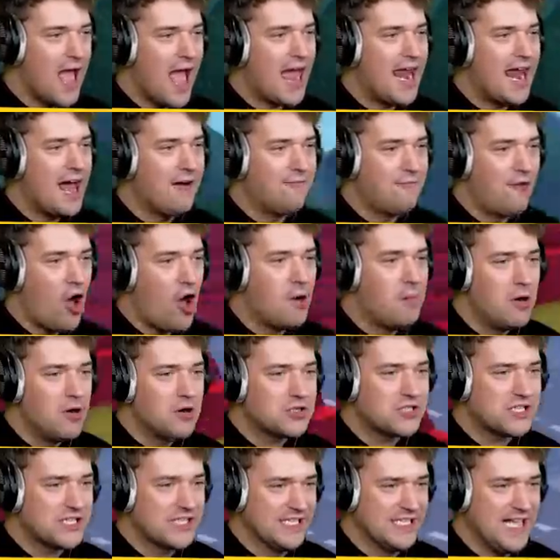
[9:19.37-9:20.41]
and I've
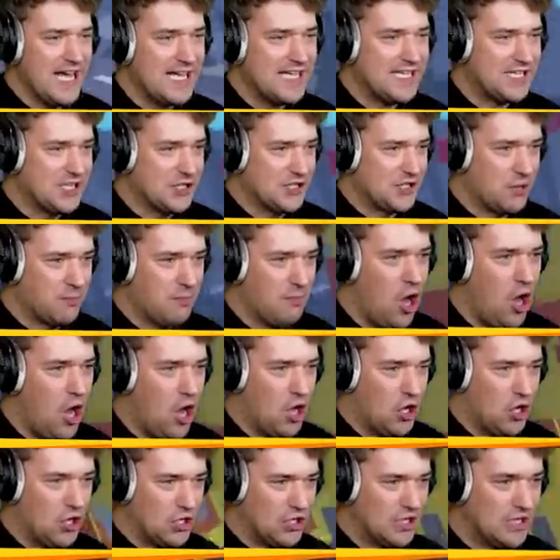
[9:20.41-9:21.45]
almost collected them
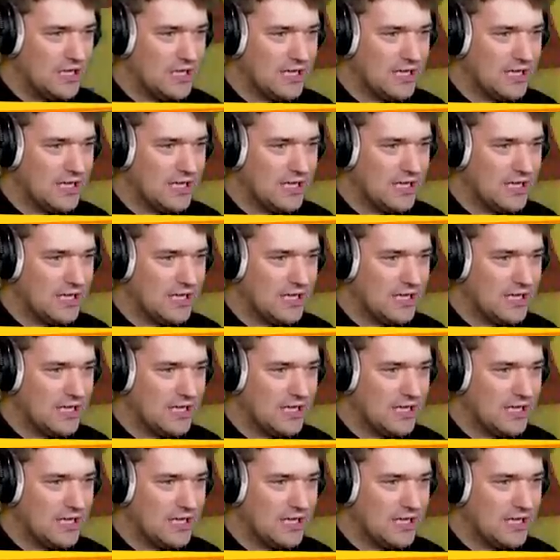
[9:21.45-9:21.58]
all.